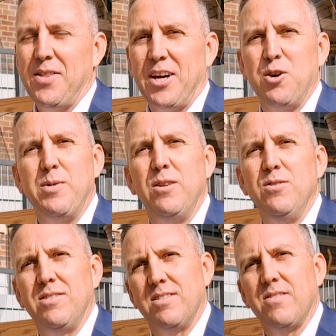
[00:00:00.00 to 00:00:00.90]
they could be
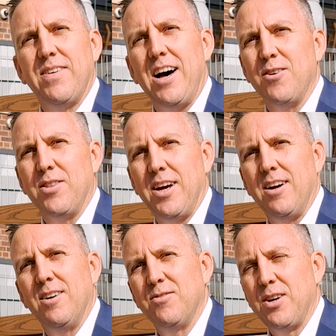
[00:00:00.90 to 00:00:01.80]
losing some value
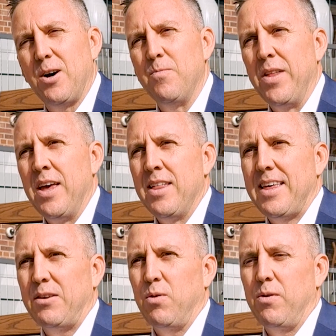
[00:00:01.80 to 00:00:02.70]
there. So
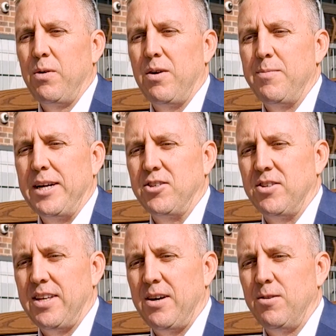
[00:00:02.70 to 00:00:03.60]
that's where we want to make
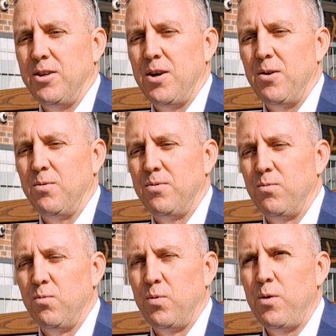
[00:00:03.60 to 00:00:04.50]
sure that,
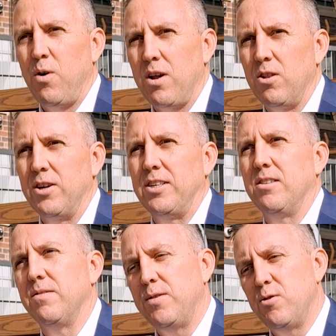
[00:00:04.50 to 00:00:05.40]
we want to look into
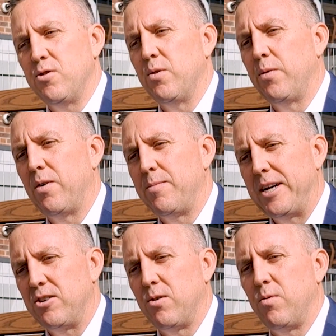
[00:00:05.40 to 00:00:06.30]
the future. We want to
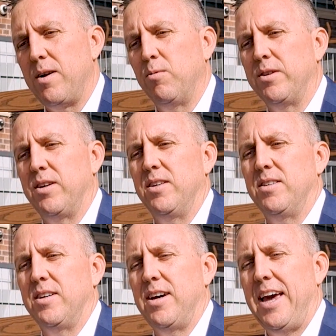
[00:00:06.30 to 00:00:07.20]
make sure we're able
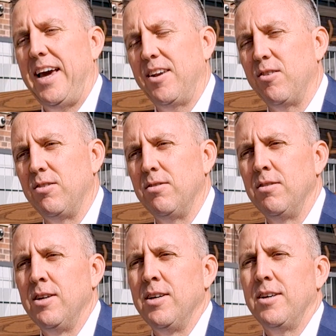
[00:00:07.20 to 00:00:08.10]
to handle,
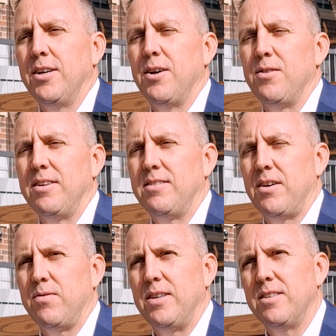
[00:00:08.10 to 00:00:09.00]
these
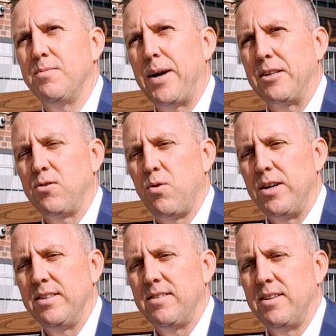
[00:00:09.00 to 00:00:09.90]
different spec
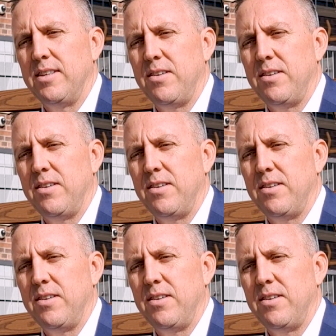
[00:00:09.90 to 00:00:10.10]
stories and